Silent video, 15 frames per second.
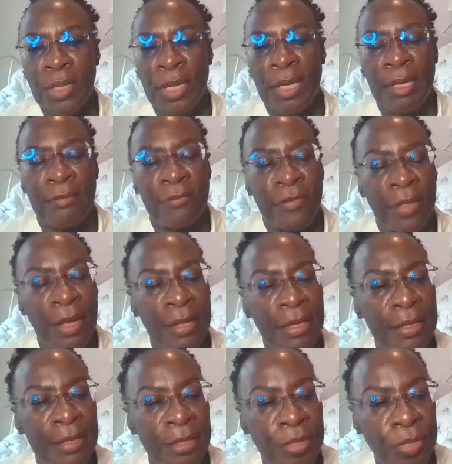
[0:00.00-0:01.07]
if they're
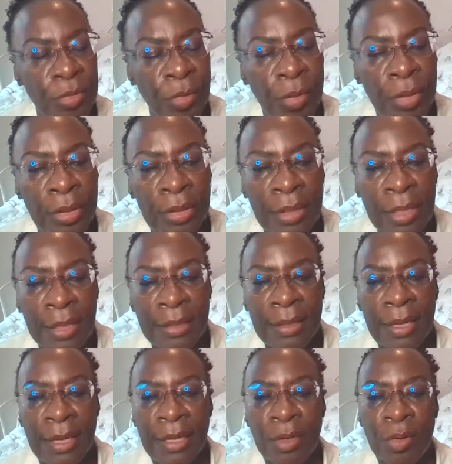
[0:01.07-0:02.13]
in the soil,
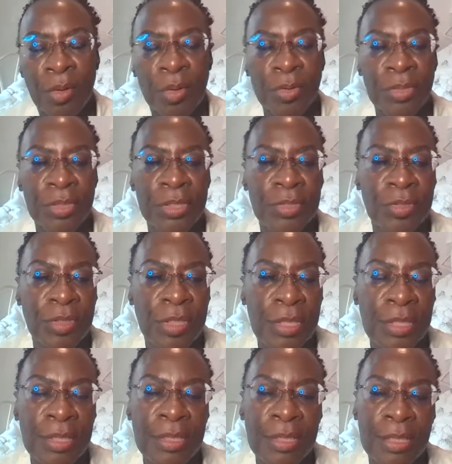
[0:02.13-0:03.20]
they can cause
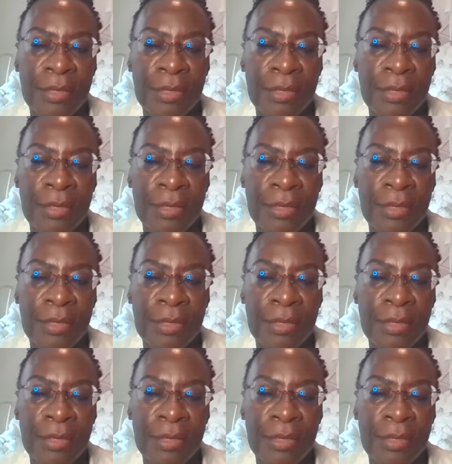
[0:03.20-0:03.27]
disease.